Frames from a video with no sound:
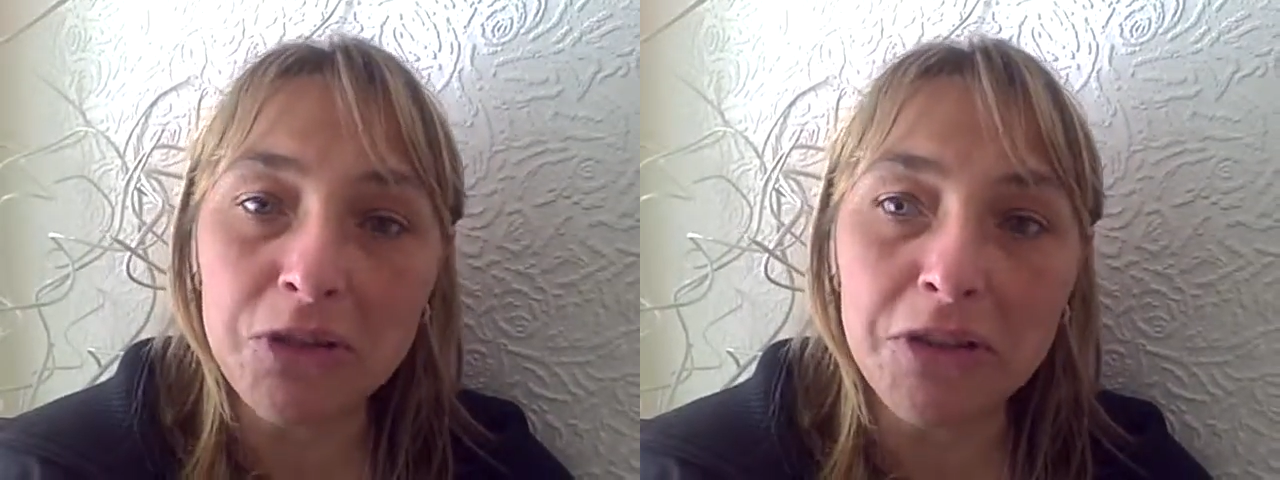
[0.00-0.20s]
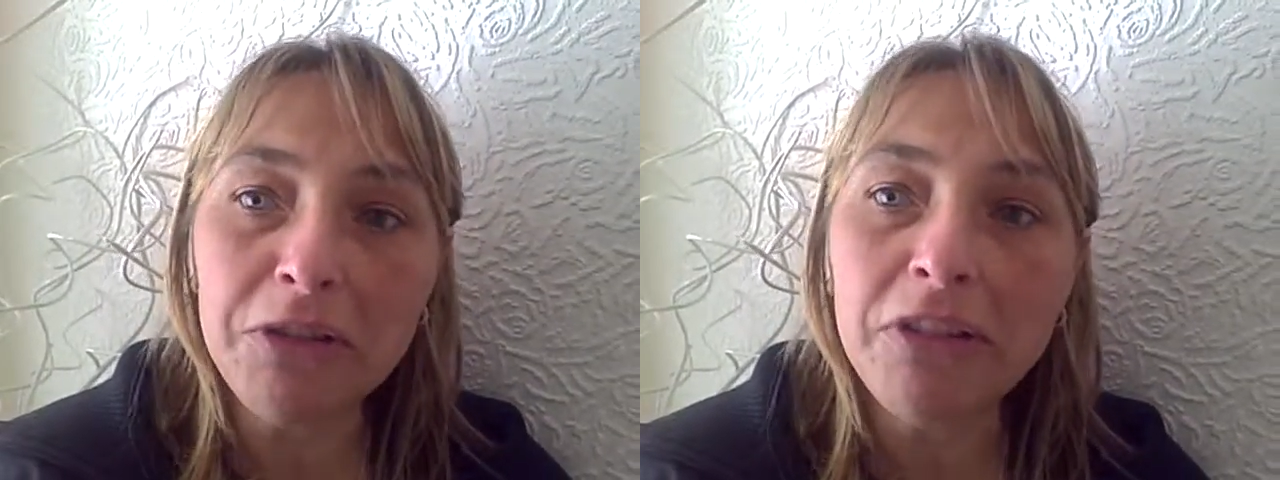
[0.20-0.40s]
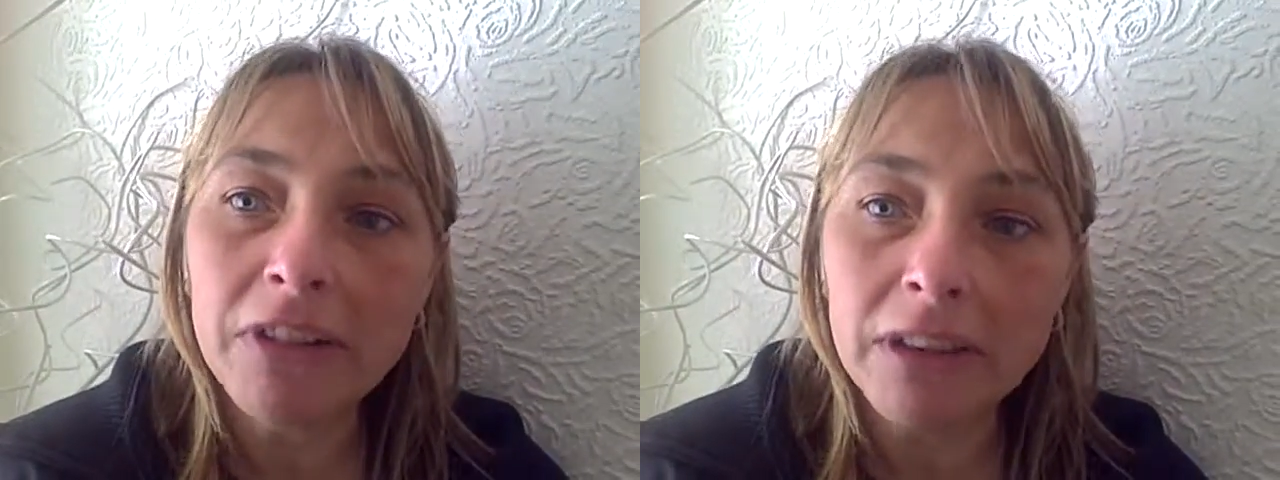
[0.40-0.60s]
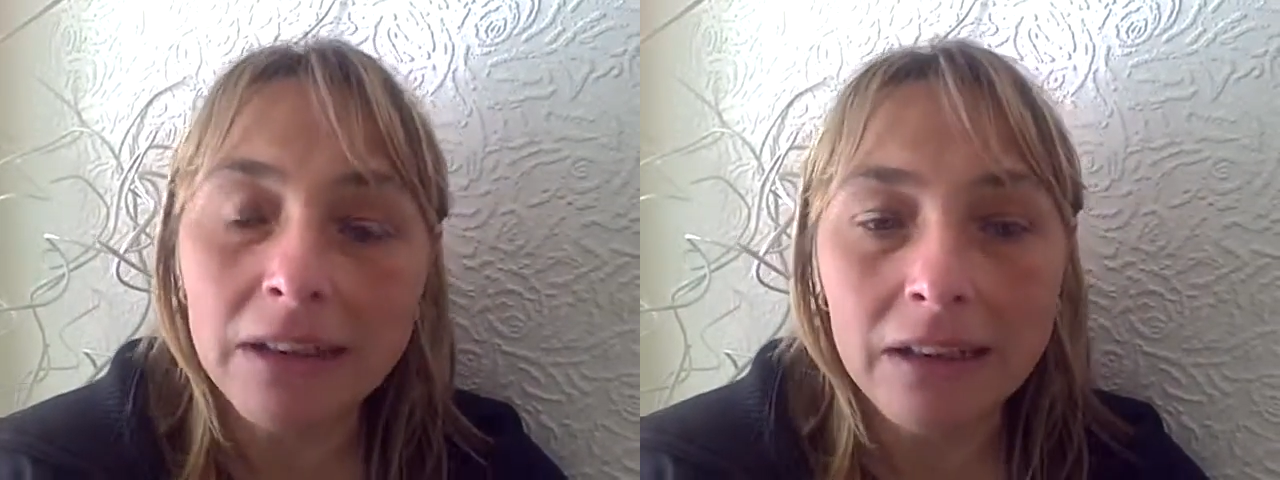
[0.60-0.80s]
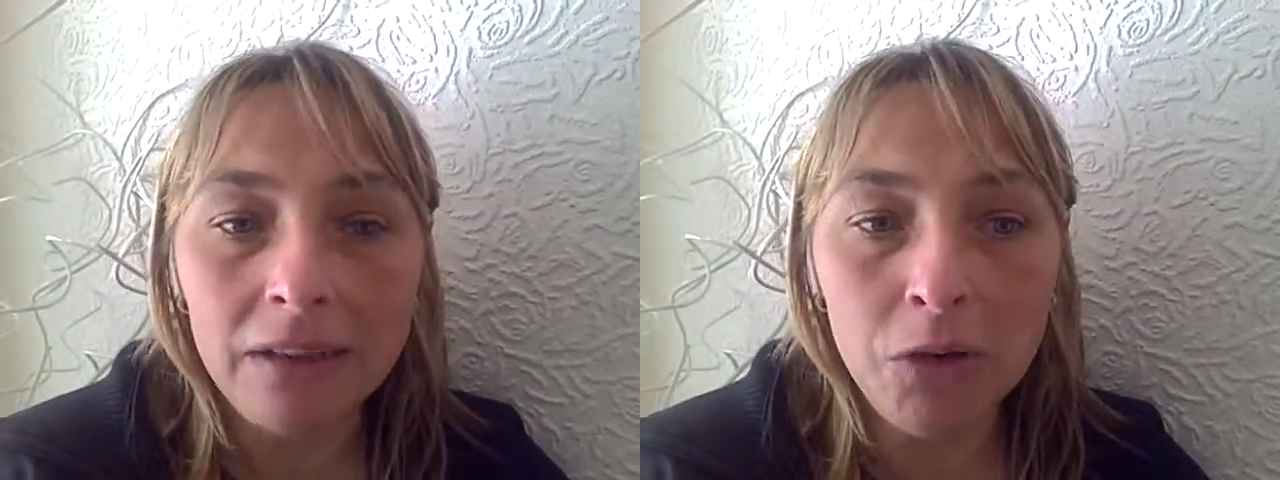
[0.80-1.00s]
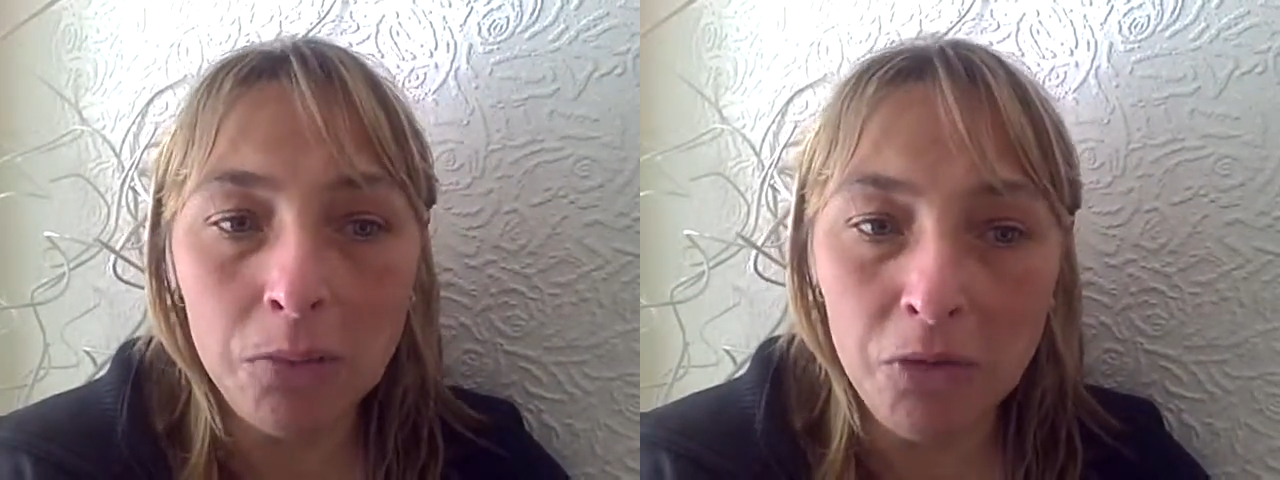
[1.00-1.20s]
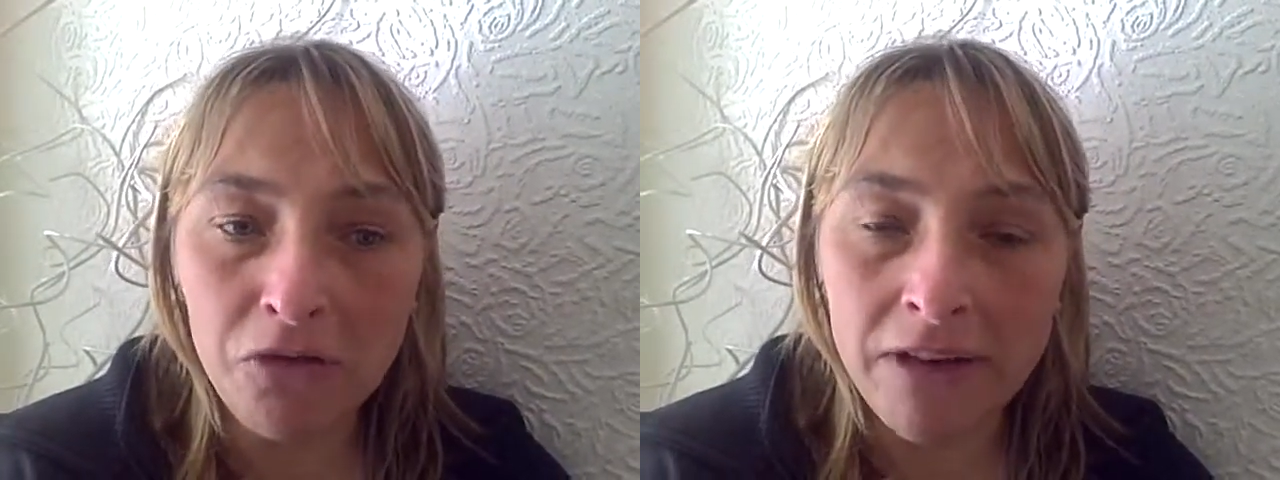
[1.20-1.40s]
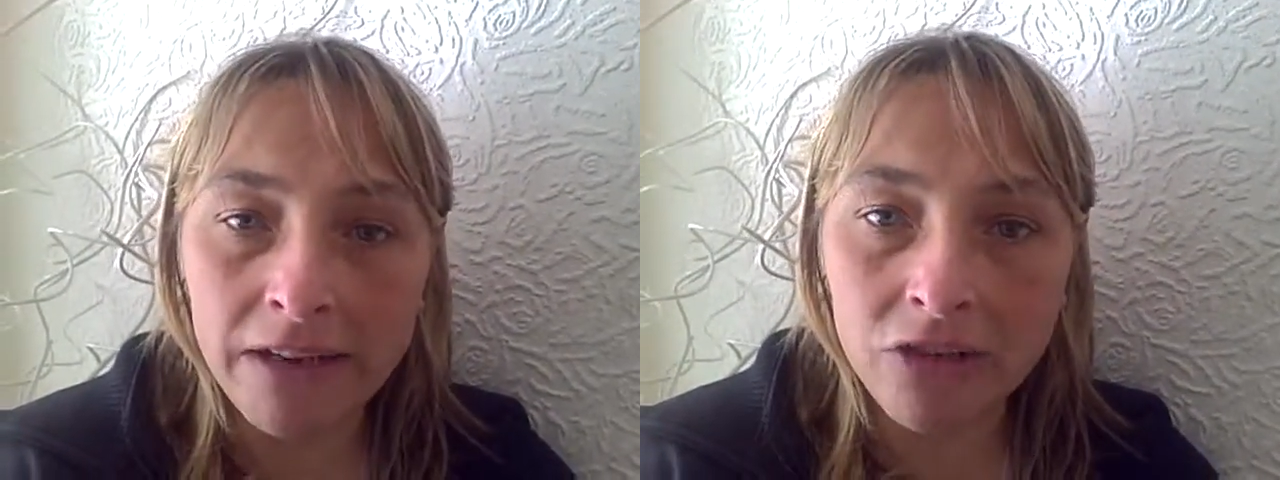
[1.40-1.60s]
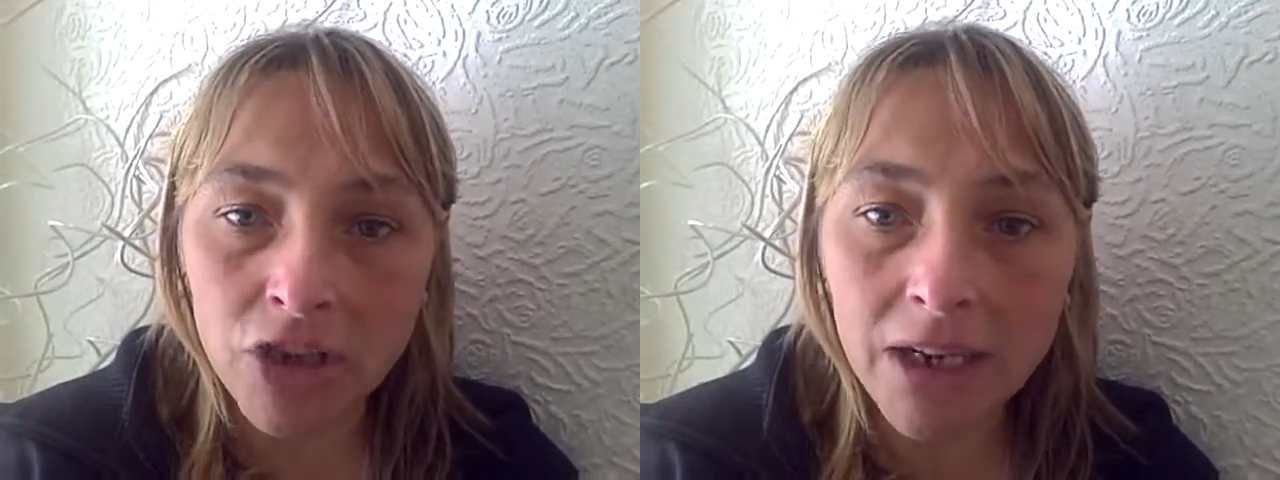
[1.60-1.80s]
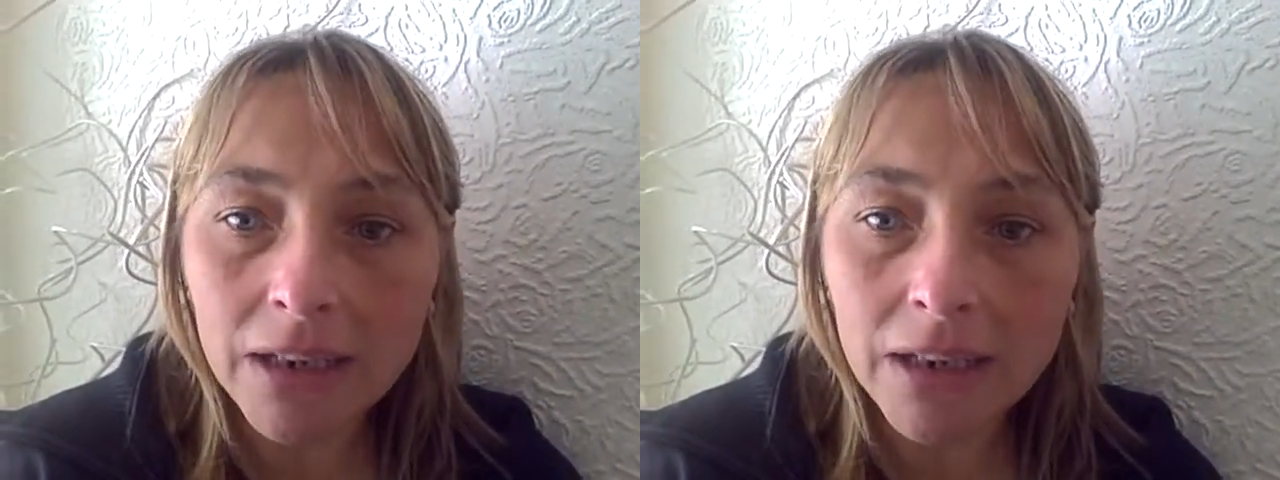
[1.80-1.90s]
to. I've got more energy.